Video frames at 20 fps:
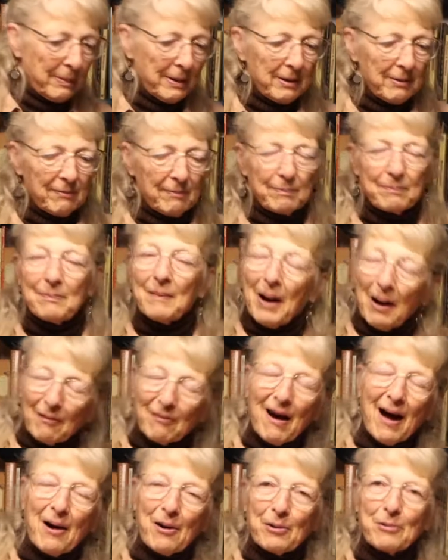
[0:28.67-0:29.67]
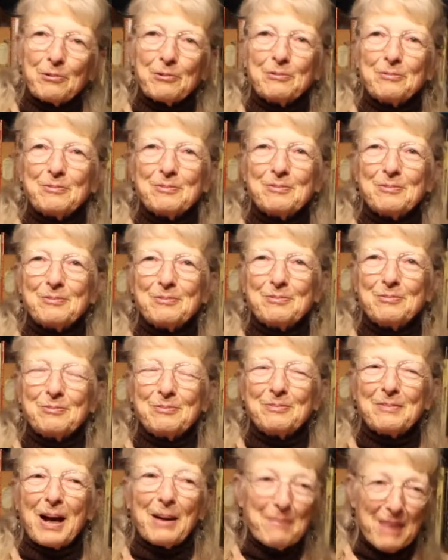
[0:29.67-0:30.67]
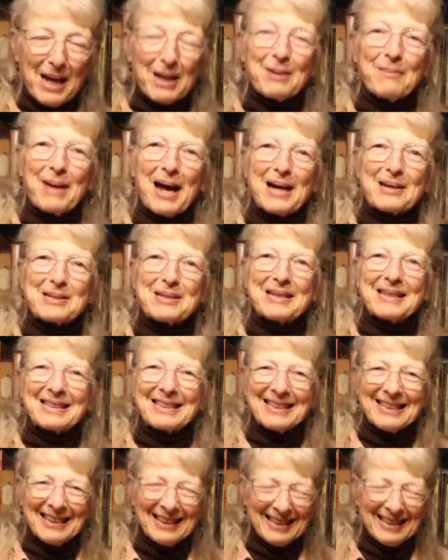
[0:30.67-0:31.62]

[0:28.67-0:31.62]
bit of how I make a basket.